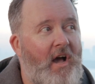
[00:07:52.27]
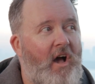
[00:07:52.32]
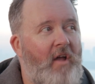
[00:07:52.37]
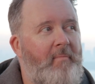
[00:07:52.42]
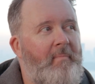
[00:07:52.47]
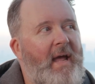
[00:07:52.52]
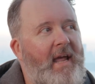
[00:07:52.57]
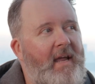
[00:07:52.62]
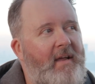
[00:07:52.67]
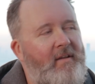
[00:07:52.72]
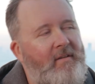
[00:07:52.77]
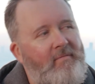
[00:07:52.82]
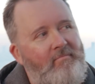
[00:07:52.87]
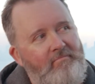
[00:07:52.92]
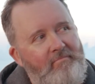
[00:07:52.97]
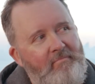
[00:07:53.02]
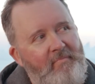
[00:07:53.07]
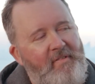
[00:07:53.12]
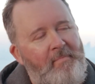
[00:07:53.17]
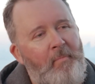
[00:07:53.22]
I'd make
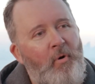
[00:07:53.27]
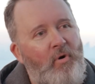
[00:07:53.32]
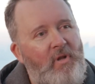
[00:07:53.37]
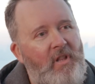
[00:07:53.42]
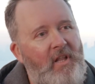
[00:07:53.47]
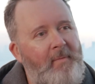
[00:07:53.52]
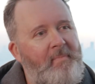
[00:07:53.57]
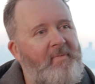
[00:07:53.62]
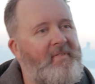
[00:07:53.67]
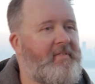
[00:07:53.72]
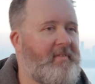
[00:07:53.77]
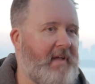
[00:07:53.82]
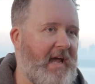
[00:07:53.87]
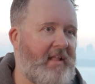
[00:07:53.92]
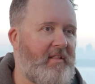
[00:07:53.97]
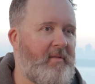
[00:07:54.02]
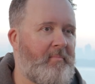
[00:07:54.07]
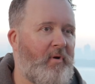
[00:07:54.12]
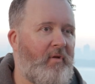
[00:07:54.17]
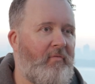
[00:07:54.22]
small clips,
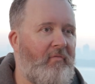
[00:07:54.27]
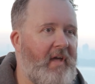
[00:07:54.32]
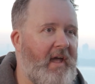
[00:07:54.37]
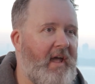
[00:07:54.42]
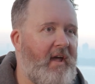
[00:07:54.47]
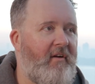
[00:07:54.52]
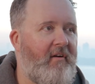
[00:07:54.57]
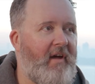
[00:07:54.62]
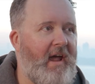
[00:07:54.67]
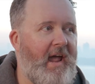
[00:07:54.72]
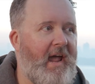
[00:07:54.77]
add them on there,